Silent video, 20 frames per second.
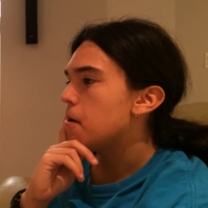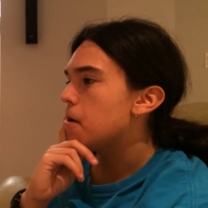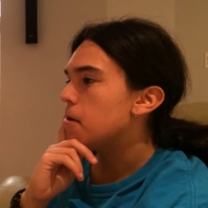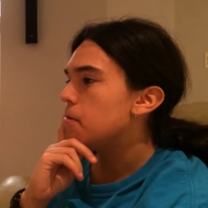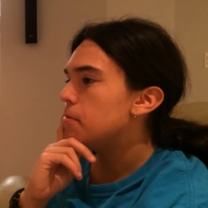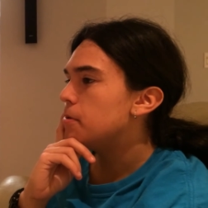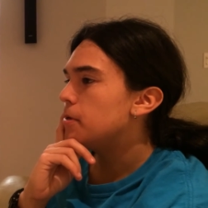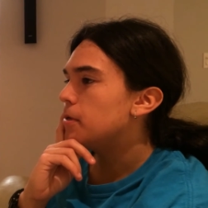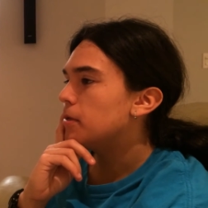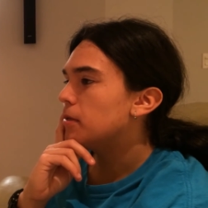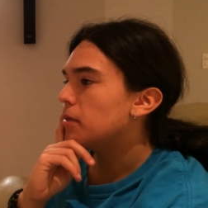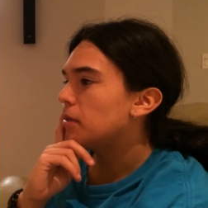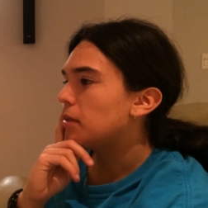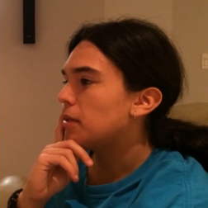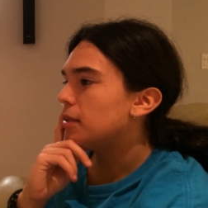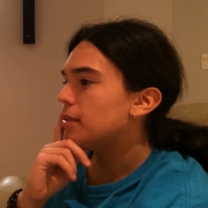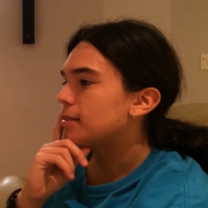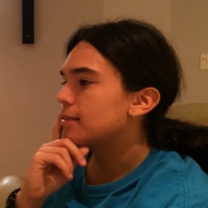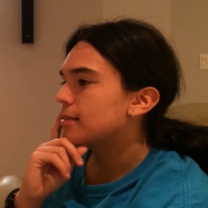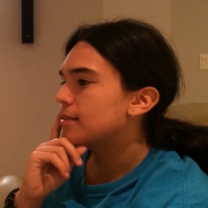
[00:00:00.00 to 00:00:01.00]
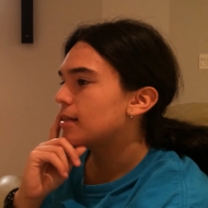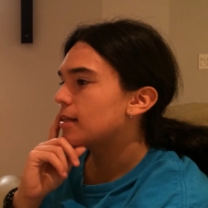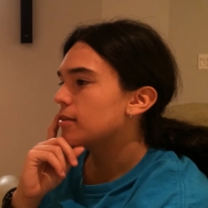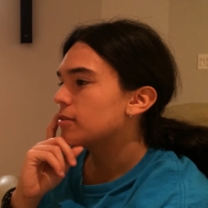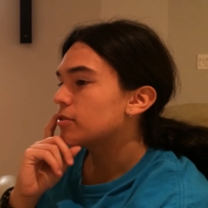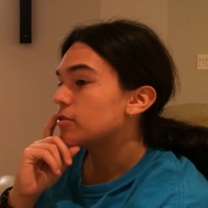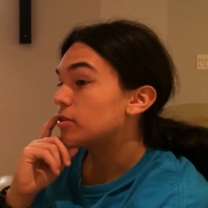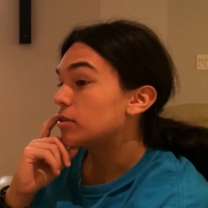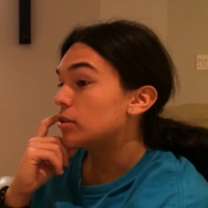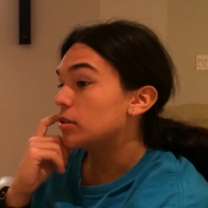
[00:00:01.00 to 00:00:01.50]
I mean, that
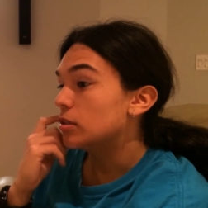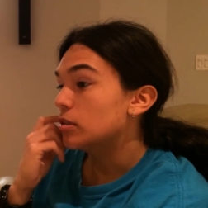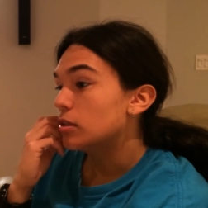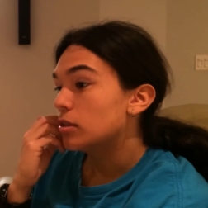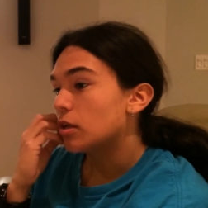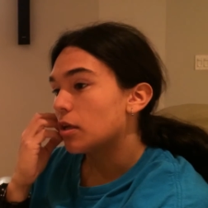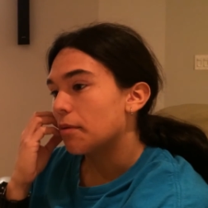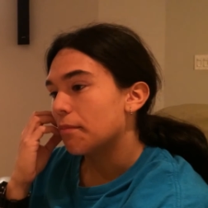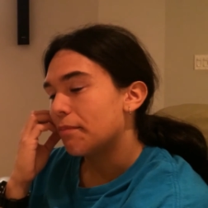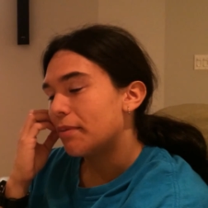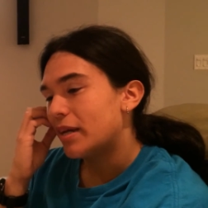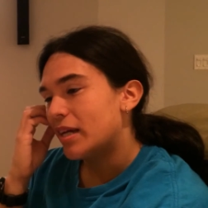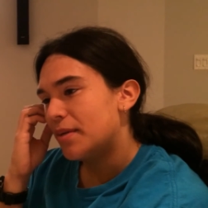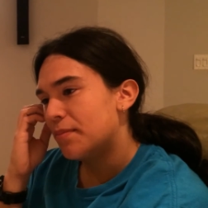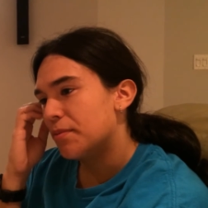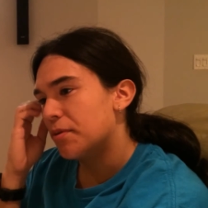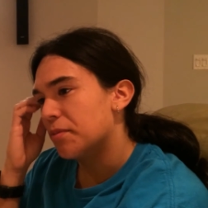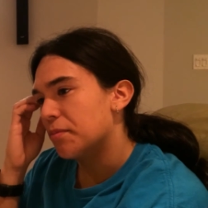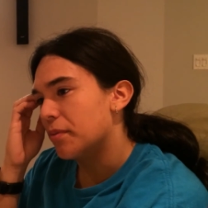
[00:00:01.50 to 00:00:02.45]
sounds good on paper,